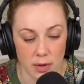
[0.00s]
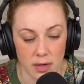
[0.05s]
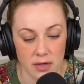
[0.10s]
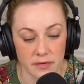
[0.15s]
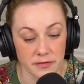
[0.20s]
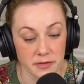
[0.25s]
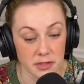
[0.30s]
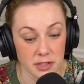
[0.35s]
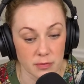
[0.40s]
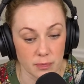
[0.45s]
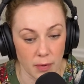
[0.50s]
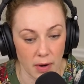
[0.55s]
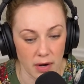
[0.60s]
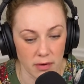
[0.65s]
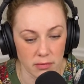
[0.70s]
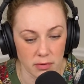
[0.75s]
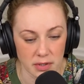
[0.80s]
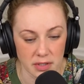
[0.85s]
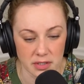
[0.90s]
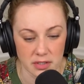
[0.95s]
I often
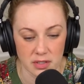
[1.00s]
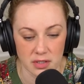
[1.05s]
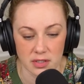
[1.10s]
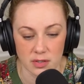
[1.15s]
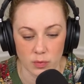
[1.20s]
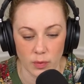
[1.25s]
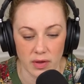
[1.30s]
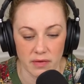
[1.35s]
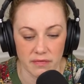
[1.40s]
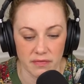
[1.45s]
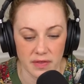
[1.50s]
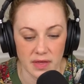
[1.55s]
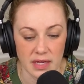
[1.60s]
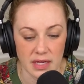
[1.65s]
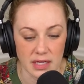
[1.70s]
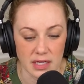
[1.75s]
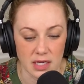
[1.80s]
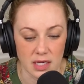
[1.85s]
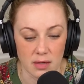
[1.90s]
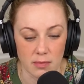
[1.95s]
spiral into this way of
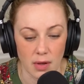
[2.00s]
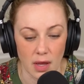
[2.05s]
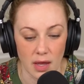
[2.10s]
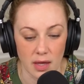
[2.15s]
thinking